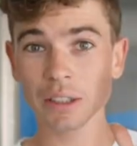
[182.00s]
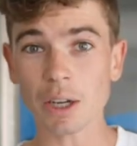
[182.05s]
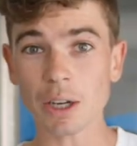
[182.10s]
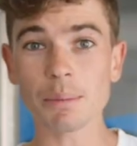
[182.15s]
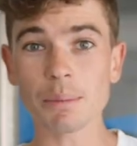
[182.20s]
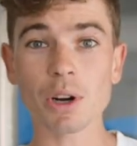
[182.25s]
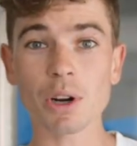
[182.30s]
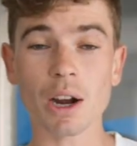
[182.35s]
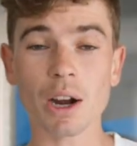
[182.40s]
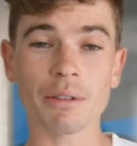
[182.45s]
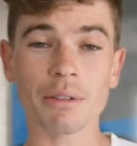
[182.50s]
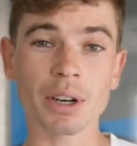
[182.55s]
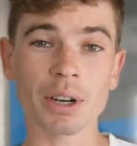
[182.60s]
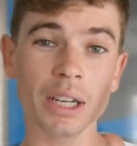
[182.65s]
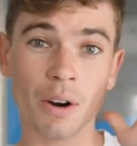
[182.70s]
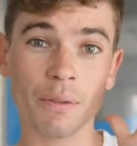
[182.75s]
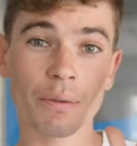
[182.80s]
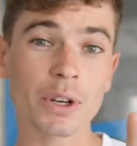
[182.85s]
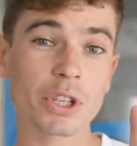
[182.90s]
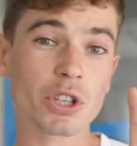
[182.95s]

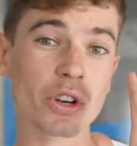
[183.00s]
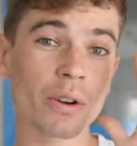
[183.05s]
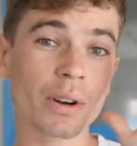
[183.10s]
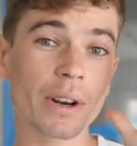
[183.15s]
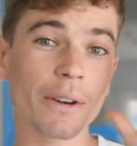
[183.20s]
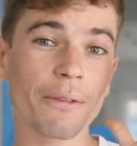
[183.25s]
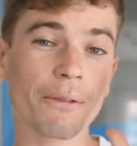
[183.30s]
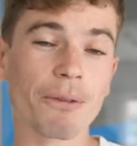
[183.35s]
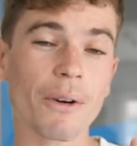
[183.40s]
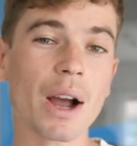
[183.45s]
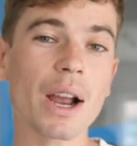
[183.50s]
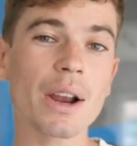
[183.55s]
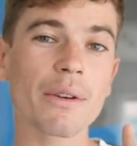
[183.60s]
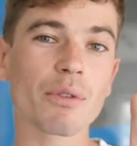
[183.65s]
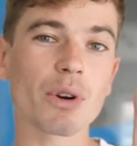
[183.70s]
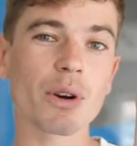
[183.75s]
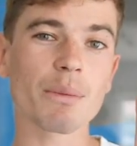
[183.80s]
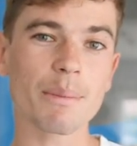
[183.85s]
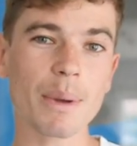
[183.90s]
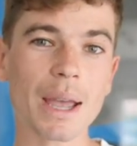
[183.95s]
WRE, of which only
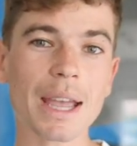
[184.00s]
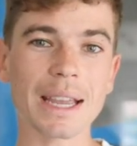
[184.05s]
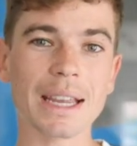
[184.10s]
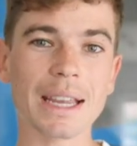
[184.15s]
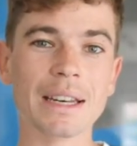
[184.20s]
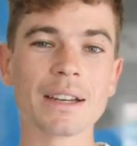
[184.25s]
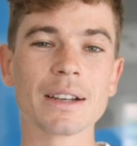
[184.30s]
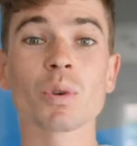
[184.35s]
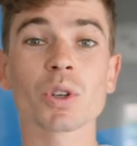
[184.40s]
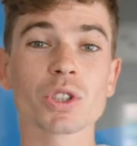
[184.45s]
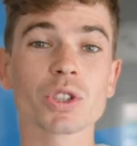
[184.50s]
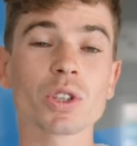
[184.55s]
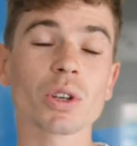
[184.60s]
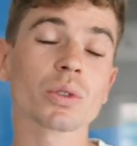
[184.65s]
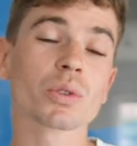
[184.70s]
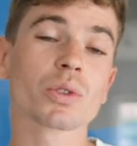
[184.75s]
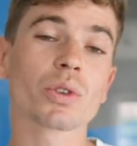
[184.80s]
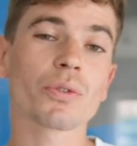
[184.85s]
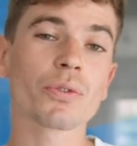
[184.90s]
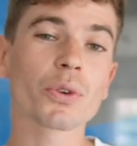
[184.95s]
five were made, were
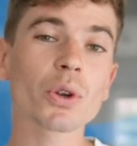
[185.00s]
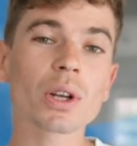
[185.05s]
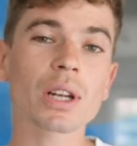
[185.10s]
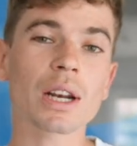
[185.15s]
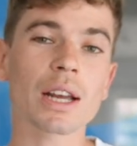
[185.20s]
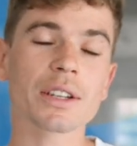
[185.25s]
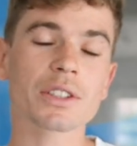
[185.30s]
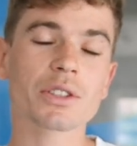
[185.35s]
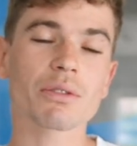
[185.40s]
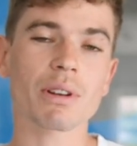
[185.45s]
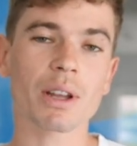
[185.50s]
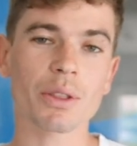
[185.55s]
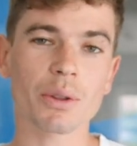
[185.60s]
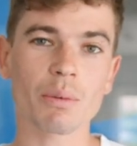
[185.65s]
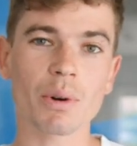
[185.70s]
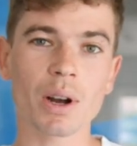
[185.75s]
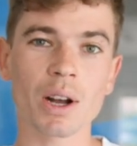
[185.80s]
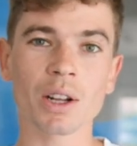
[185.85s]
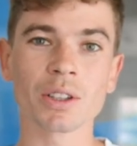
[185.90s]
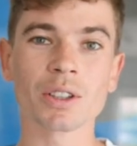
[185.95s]
sold to a few clients around
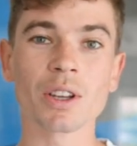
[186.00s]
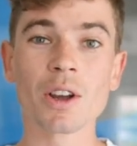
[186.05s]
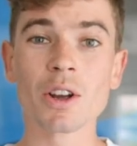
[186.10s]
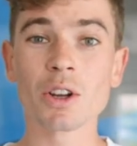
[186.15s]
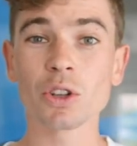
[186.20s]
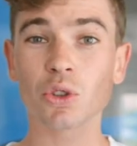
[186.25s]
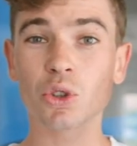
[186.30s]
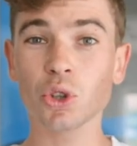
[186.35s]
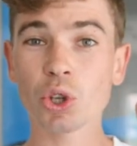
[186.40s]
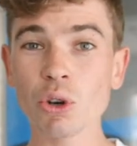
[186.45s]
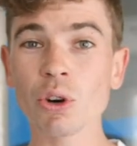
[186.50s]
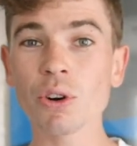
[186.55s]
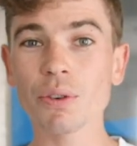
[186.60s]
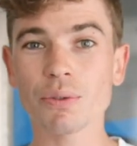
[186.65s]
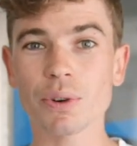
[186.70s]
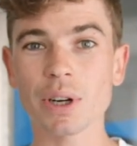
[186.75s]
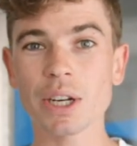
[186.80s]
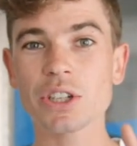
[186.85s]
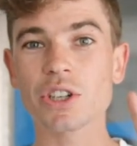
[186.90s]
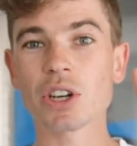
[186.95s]
the world, two
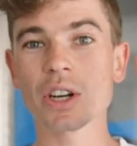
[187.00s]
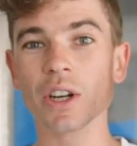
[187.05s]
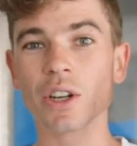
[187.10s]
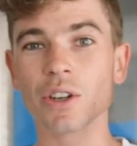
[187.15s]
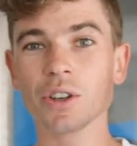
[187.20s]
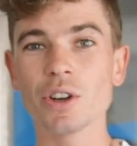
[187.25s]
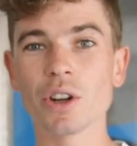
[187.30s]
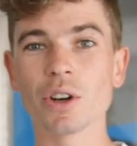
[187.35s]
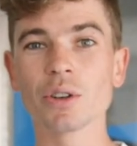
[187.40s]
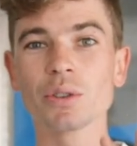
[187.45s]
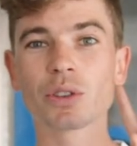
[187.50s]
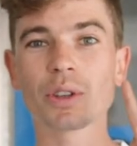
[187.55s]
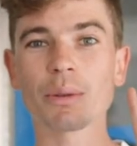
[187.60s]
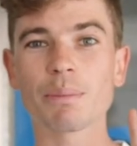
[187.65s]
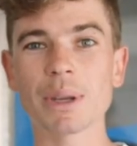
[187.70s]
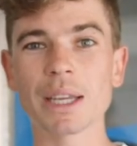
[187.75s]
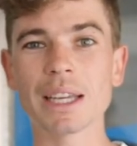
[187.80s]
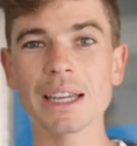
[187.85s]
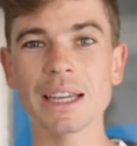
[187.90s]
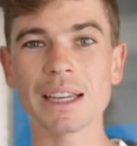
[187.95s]
of which known to
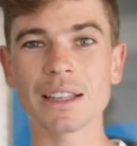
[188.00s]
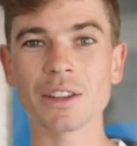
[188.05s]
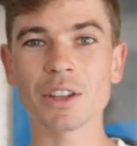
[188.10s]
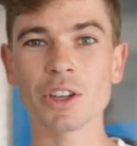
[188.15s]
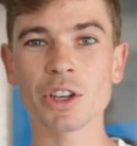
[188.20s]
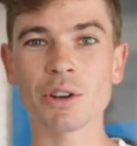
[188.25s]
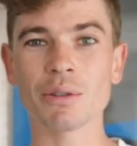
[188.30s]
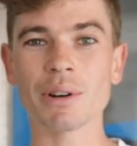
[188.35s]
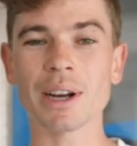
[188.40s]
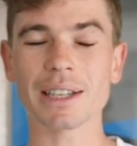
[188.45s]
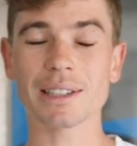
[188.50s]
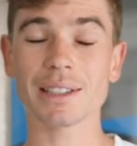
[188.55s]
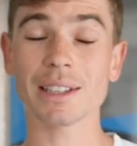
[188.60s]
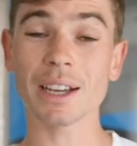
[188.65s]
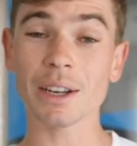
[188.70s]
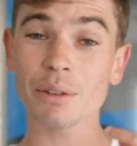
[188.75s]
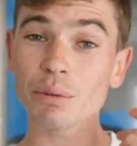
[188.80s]
be in the US.